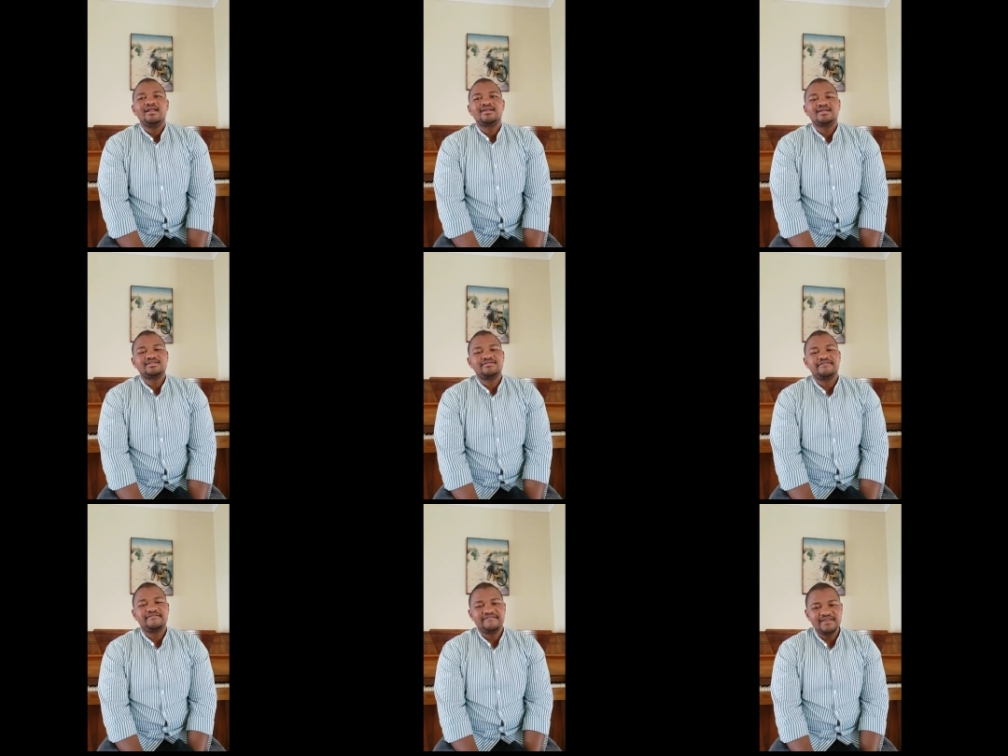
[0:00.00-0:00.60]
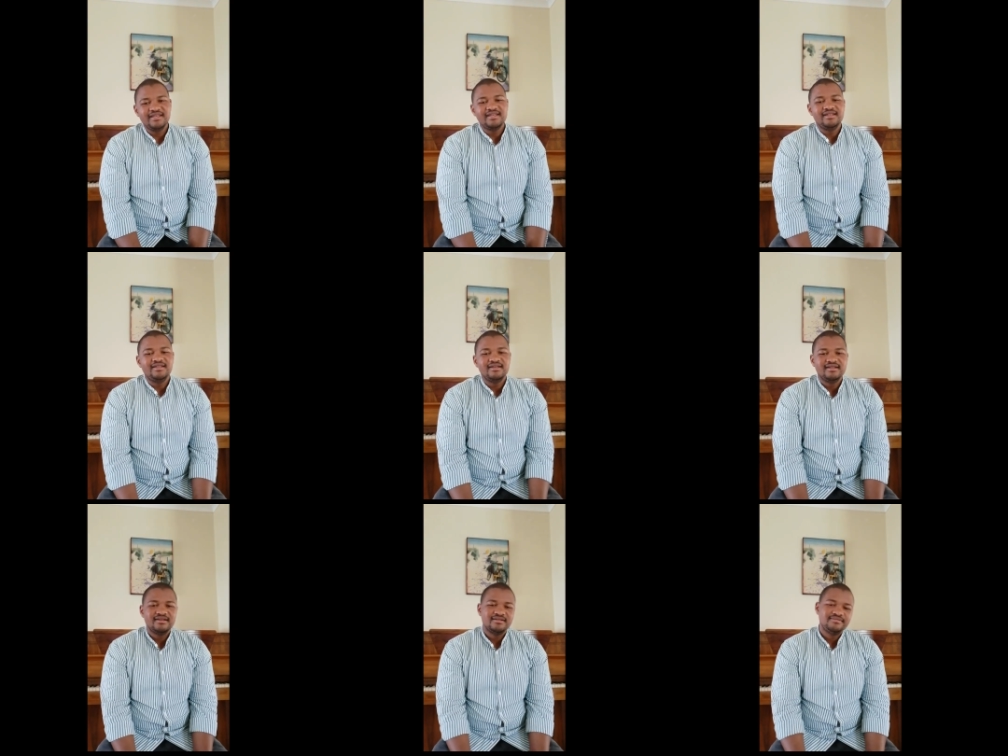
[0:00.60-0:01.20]
let us
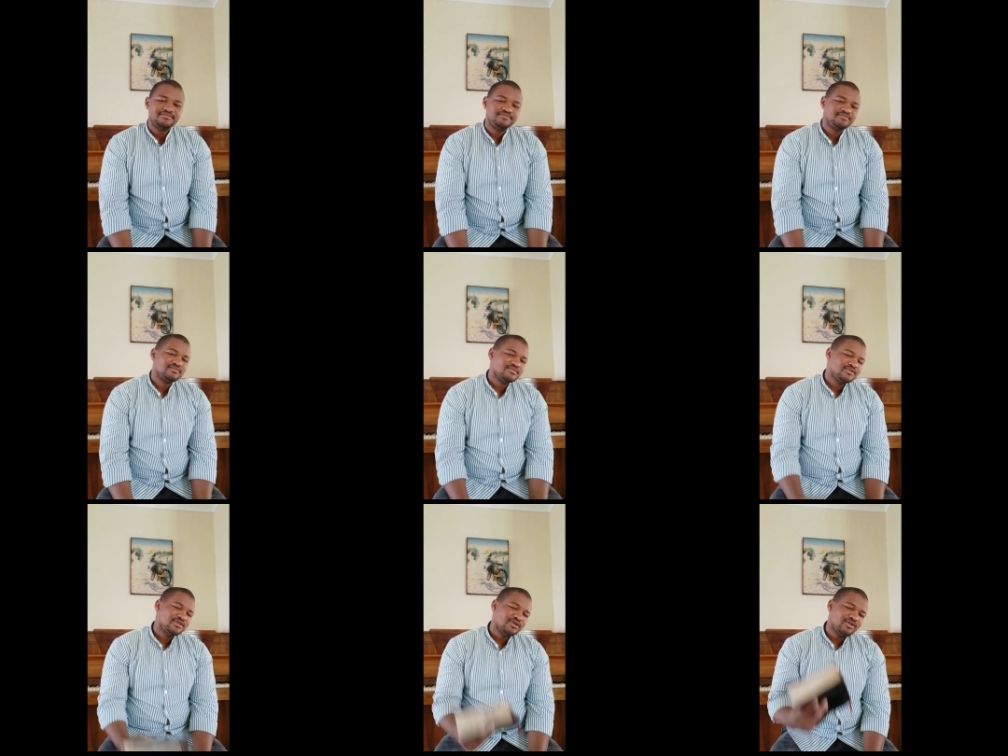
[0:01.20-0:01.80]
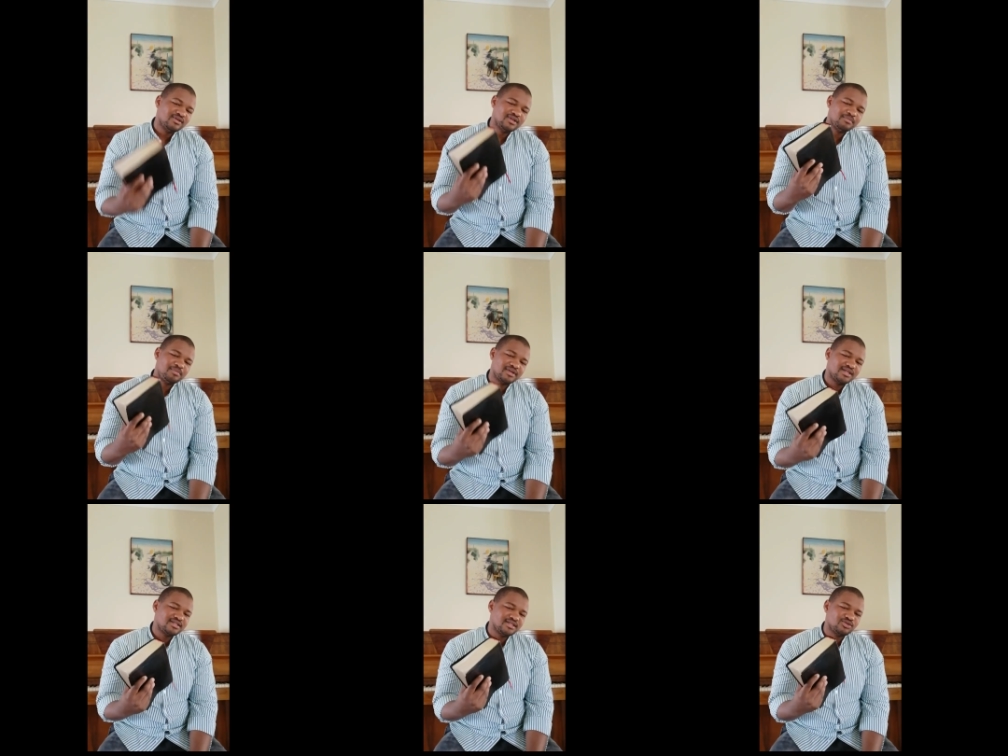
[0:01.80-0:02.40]
feed on the
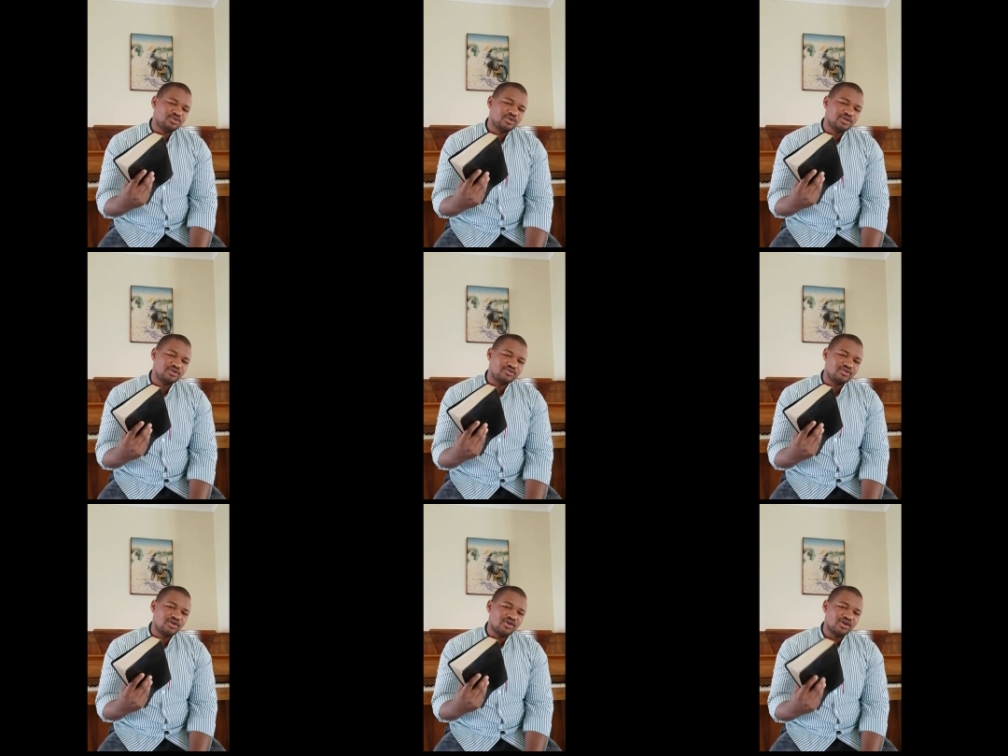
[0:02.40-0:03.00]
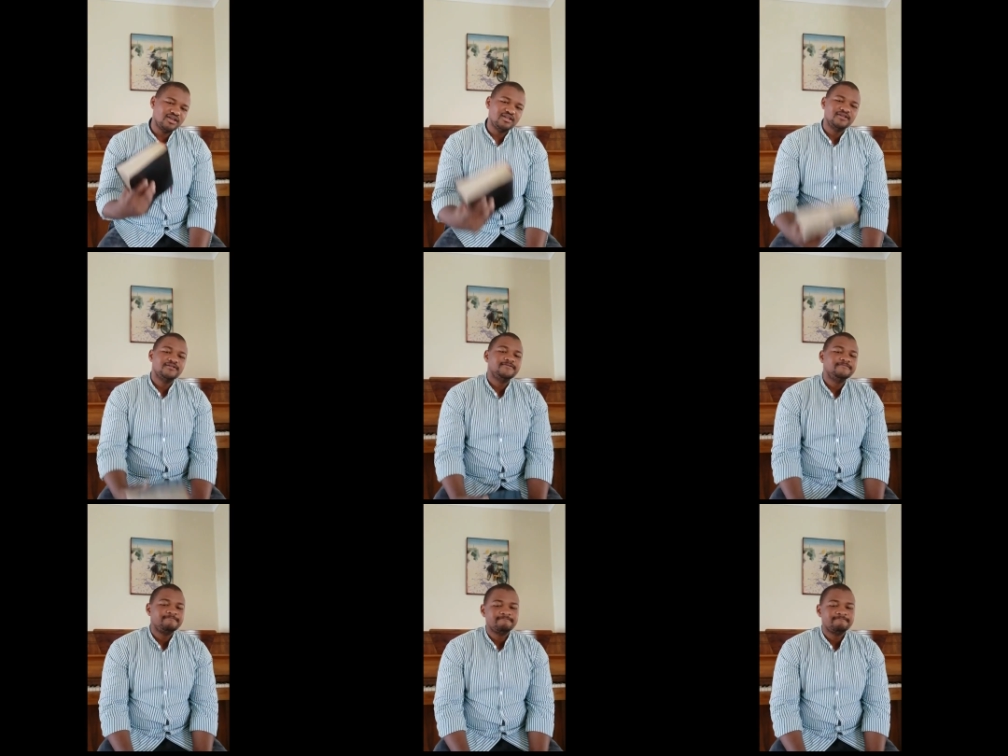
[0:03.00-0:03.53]
precious word of God,